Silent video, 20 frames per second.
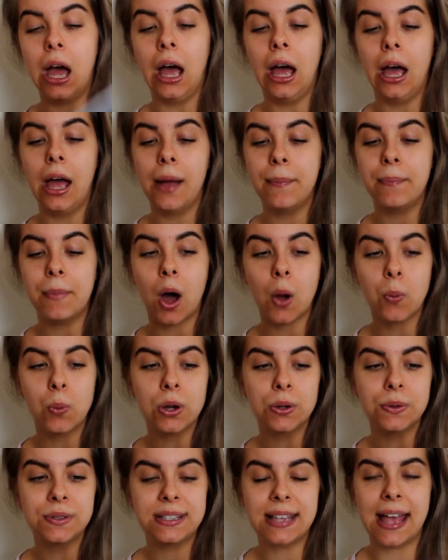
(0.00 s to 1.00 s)
I
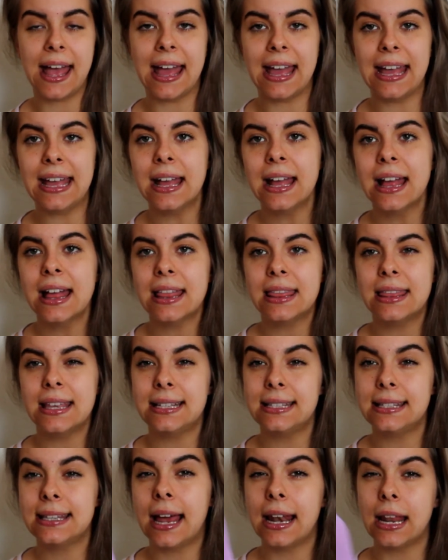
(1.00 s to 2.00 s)
will say
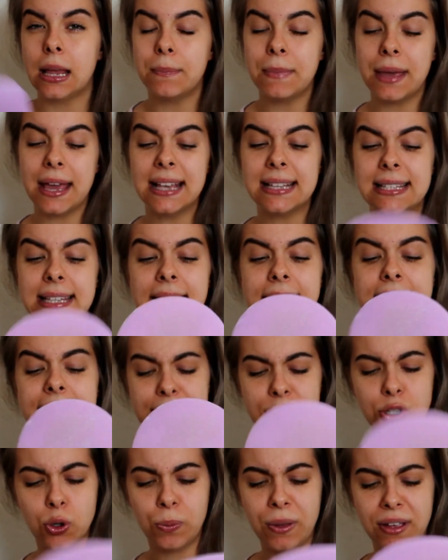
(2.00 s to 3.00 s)
this tanning mitt is a
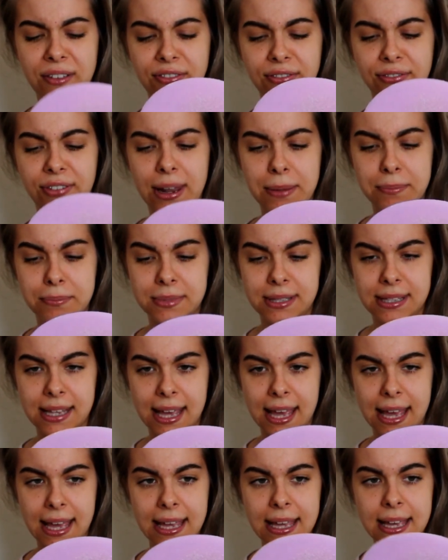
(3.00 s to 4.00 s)
little bit
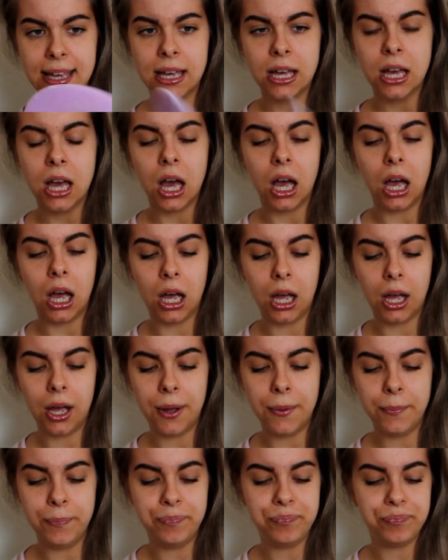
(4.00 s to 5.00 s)
flimsy,
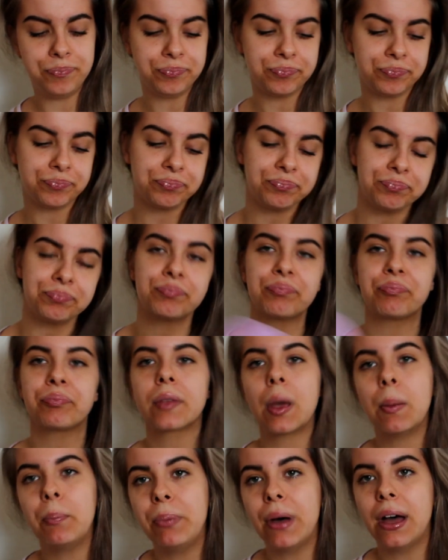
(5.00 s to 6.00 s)

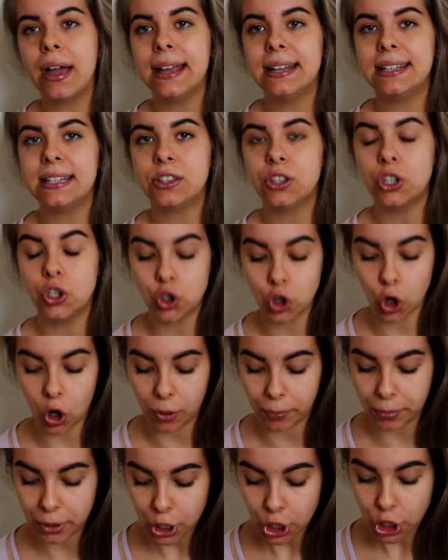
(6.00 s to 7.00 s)
but it did the
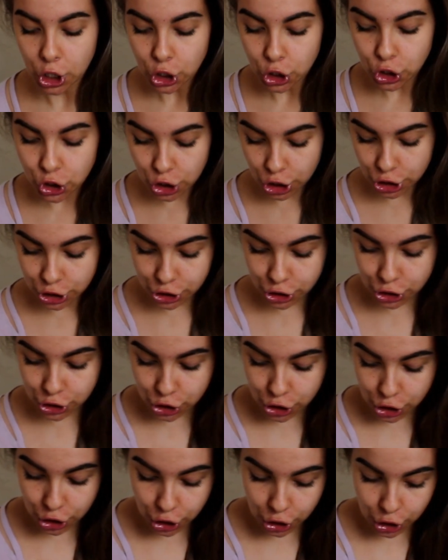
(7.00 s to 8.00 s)
job. Just
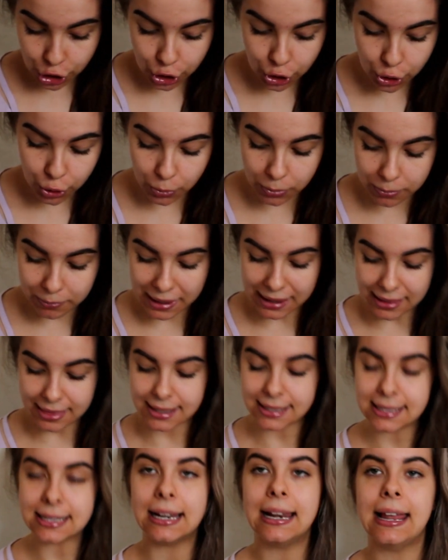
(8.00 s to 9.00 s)
to make
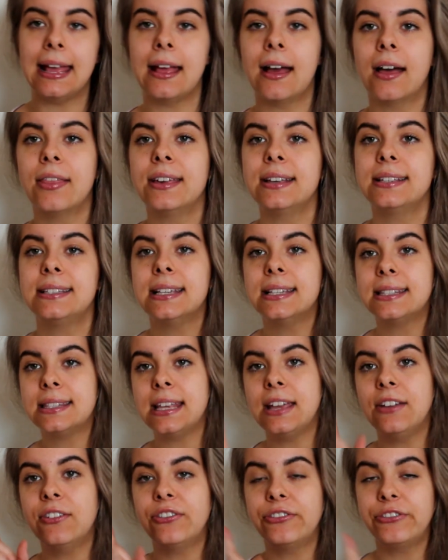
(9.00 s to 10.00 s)
this clear, this is
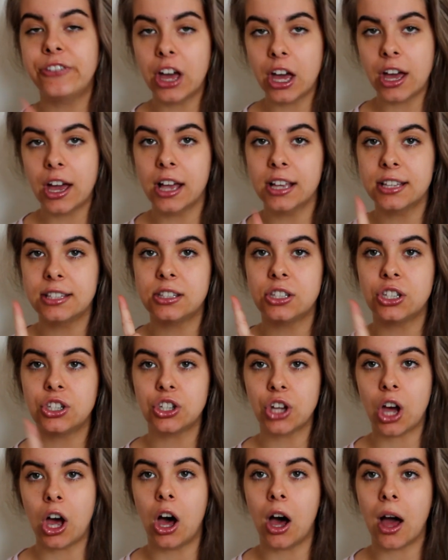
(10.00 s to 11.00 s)
the first
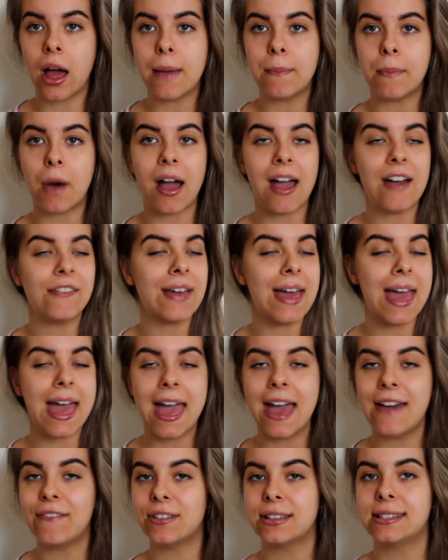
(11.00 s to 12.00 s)
time I have
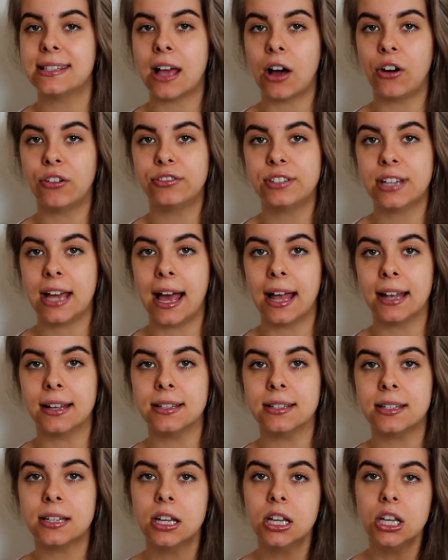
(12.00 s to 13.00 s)
ever
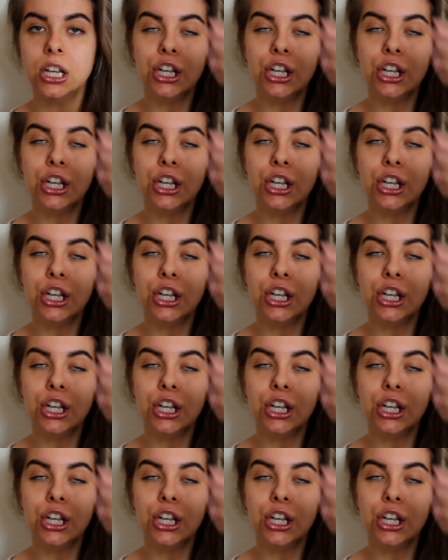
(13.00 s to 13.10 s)
self-tanned.